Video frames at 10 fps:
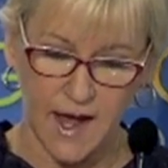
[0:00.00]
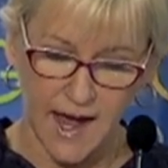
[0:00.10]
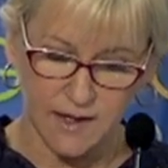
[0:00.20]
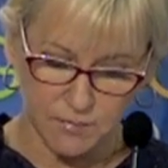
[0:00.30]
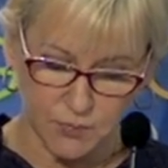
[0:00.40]

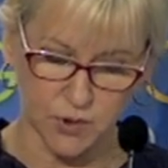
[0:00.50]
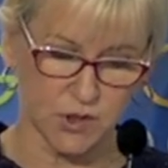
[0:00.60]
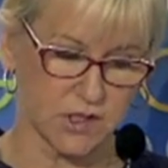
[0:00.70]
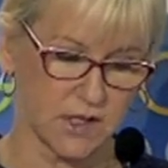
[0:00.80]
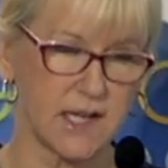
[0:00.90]
and
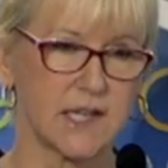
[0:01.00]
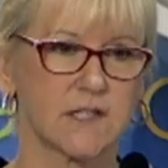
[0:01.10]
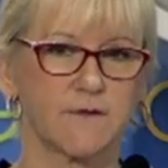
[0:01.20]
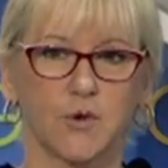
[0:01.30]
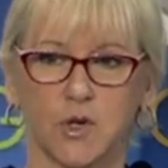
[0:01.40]
put
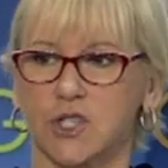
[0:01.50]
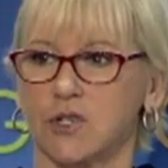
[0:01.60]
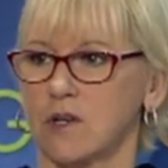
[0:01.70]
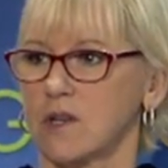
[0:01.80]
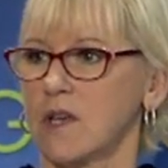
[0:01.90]
his
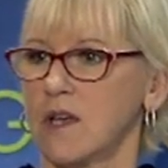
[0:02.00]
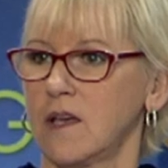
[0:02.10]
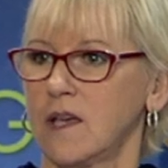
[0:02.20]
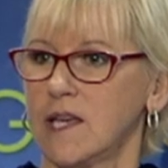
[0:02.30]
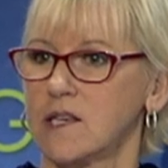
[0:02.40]
fortune
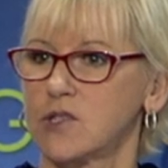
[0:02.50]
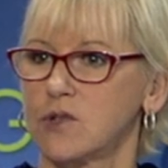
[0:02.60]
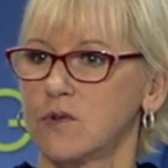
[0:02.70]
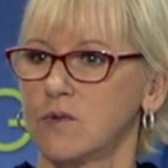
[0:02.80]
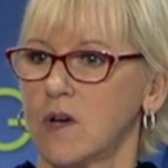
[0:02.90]

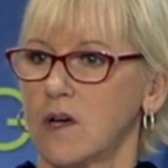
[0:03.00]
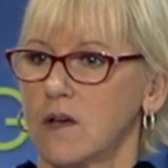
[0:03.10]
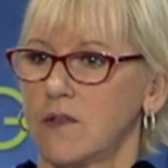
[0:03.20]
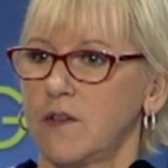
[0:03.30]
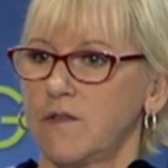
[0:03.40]
into
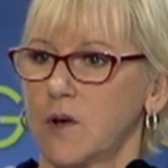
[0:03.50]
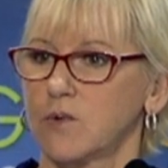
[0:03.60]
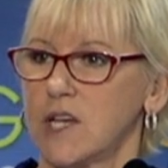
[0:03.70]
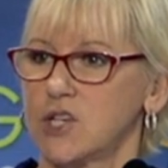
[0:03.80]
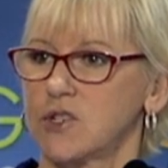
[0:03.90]
the
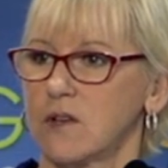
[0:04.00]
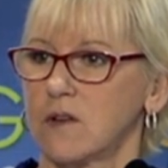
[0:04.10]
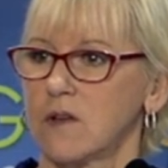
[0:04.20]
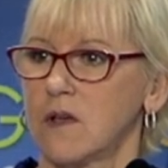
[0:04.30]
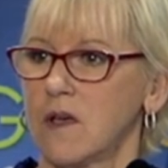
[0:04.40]
foundation,